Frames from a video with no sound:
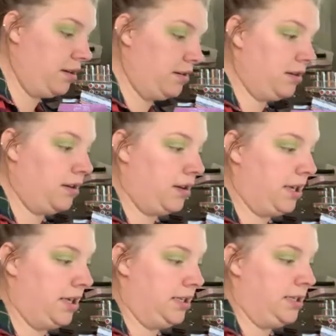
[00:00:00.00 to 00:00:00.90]

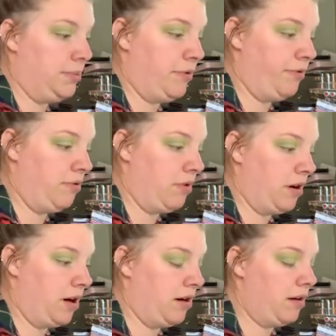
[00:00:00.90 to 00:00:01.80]
because
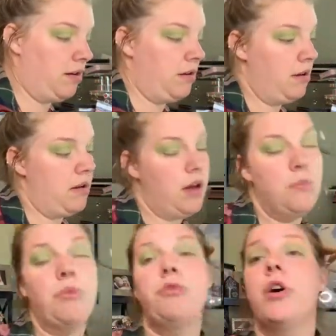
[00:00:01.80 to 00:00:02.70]
before
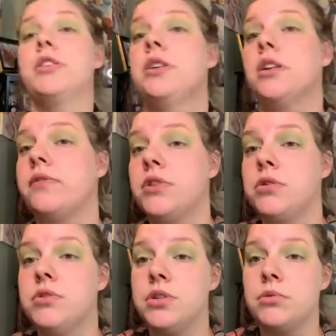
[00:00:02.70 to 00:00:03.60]
I'd started even
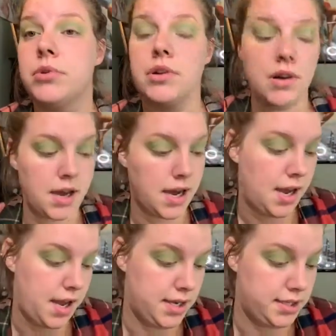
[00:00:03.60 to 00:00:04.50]
YouTube, I
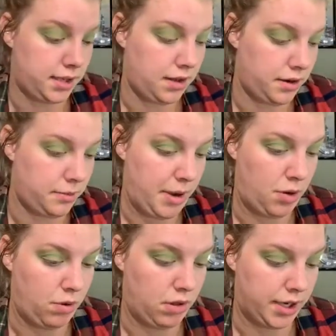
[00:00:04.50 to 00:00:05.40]
had decluttered my whole
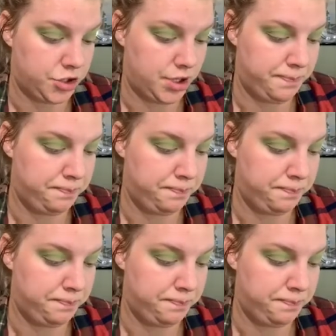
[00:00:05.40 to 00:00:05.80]
collection.